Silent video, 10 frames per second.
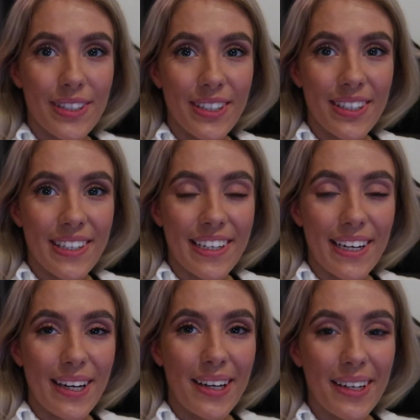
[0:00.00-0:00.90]
Good
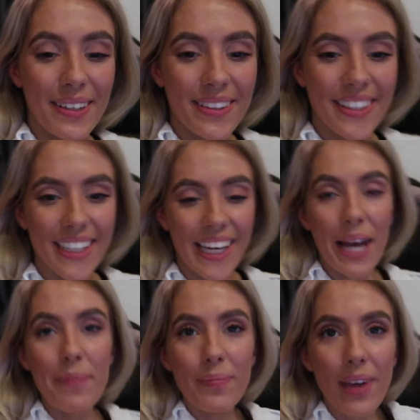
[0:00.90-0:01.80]
girl.
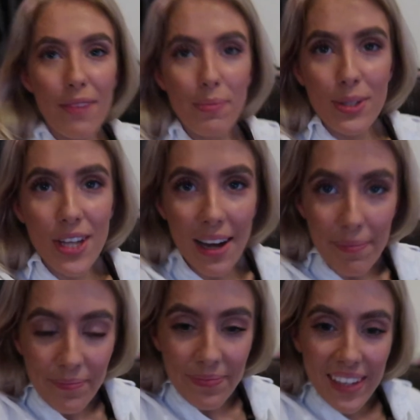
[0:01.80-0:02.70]
Okay, we have more
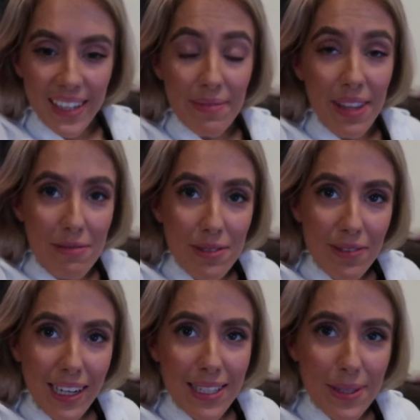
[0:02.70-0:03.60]
time. But that was
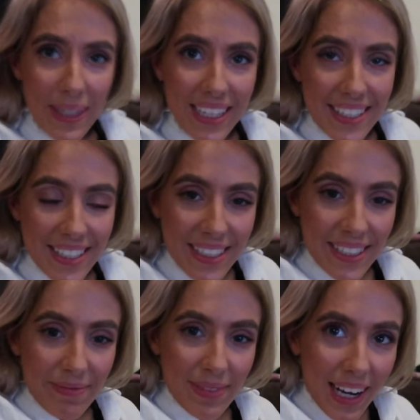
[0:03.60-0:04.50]
really sweet.
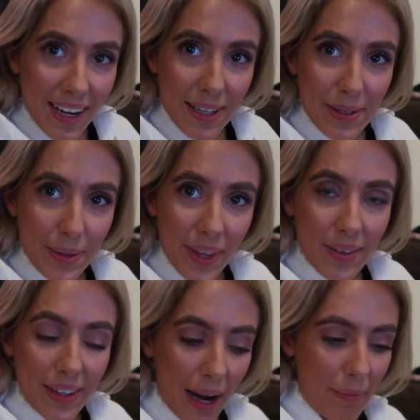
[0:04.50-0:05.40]
I'm glad they caught that
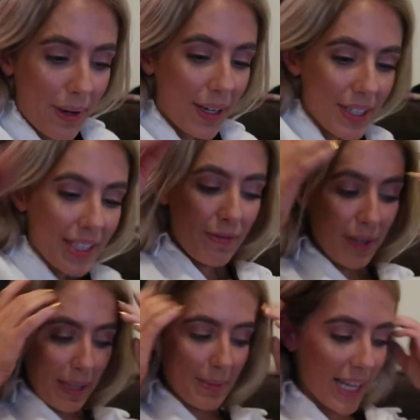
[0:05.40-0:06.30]
on camera because
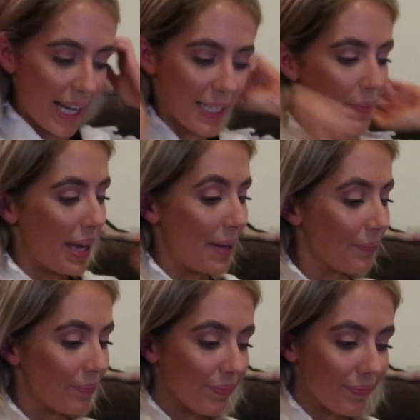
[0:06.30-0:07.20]
everyone keeps saying to me,